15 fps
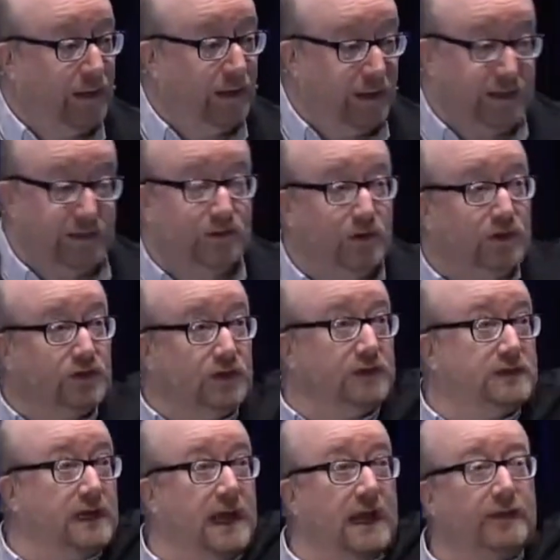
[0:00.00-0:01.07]
He's not
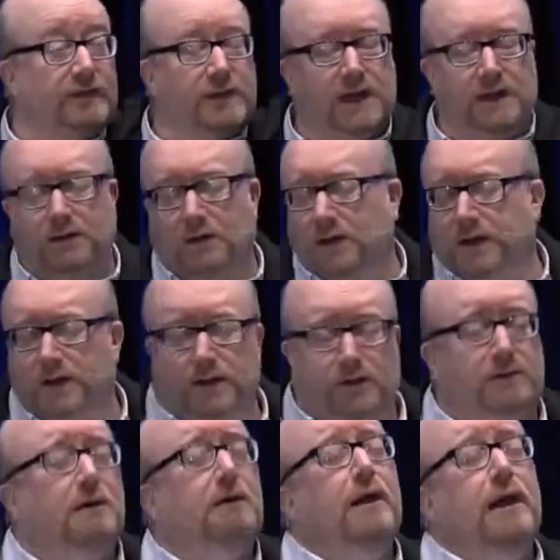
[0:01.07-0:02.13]
just out there, I'm going to
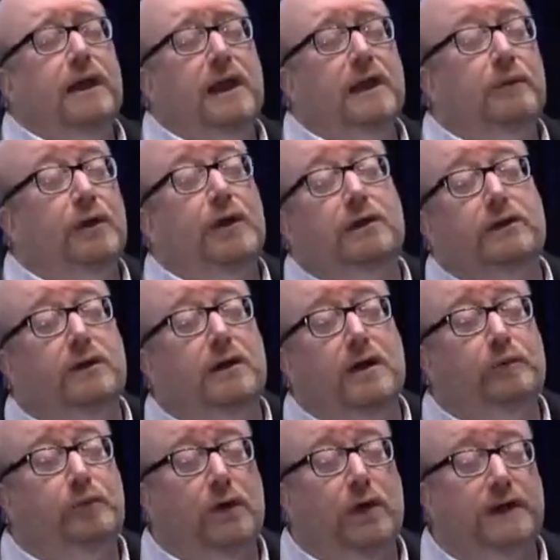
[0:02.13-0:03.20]
die here, but I'll die
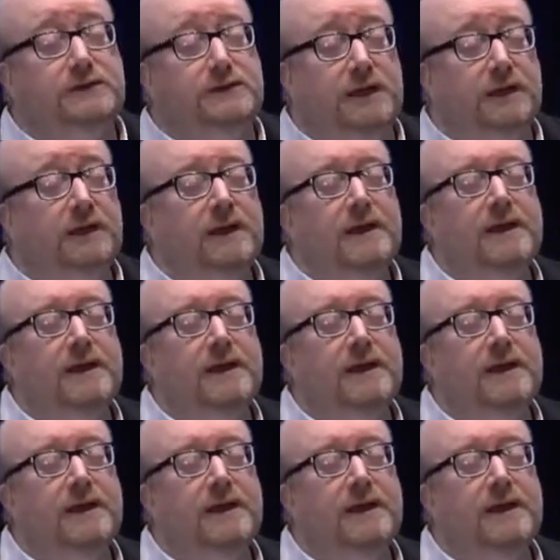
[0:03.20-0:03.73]
praising.